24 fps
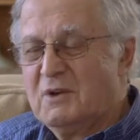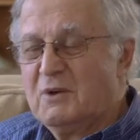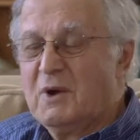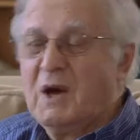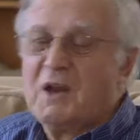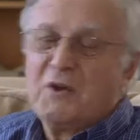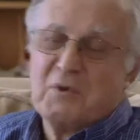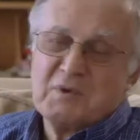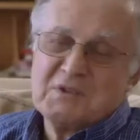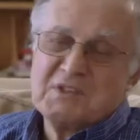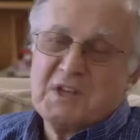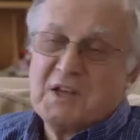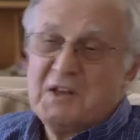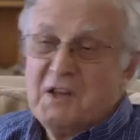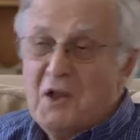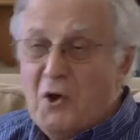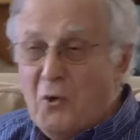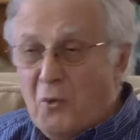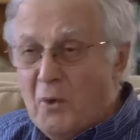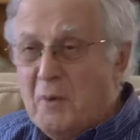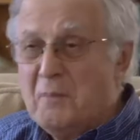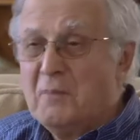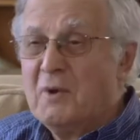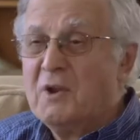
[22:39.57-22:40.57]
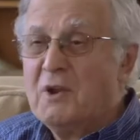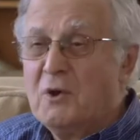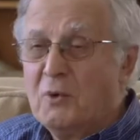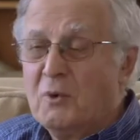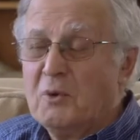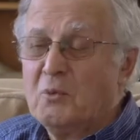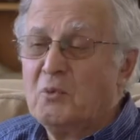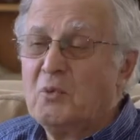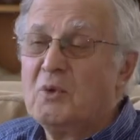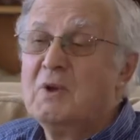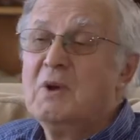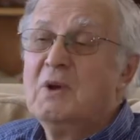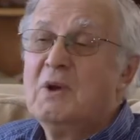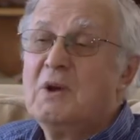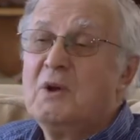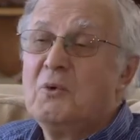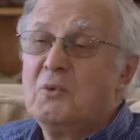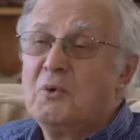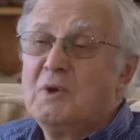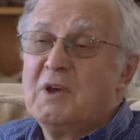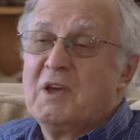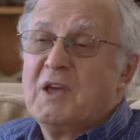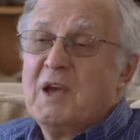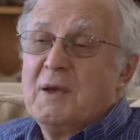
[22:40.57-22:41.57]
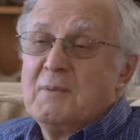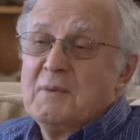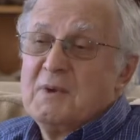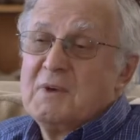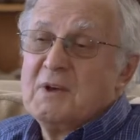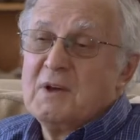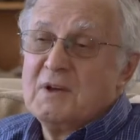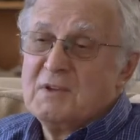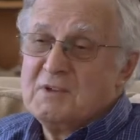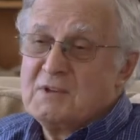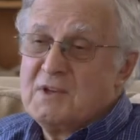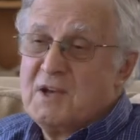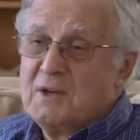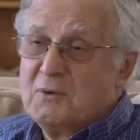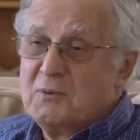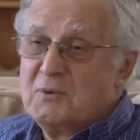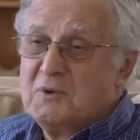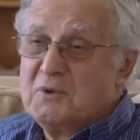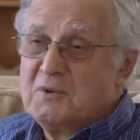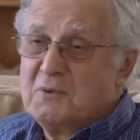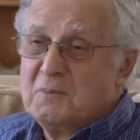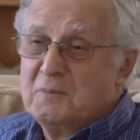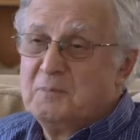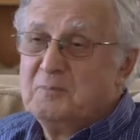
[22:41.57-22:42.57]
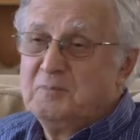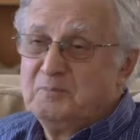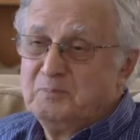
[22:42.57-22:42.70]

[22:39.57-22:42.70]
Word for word: I don't want to say no one, but no one we, we came in contact with.